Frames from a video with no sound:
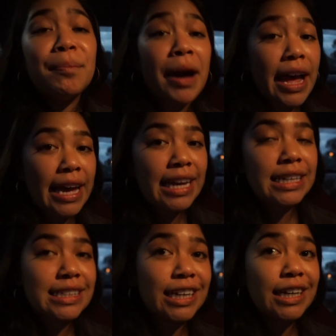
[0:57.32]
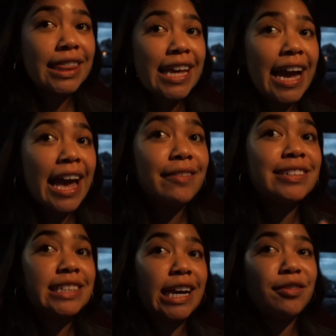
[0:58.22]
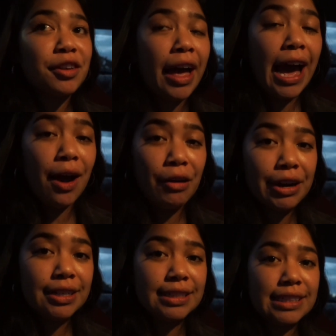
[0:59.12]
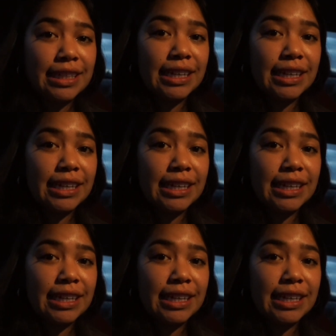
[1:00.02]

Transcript: But it's a good thing I have several hours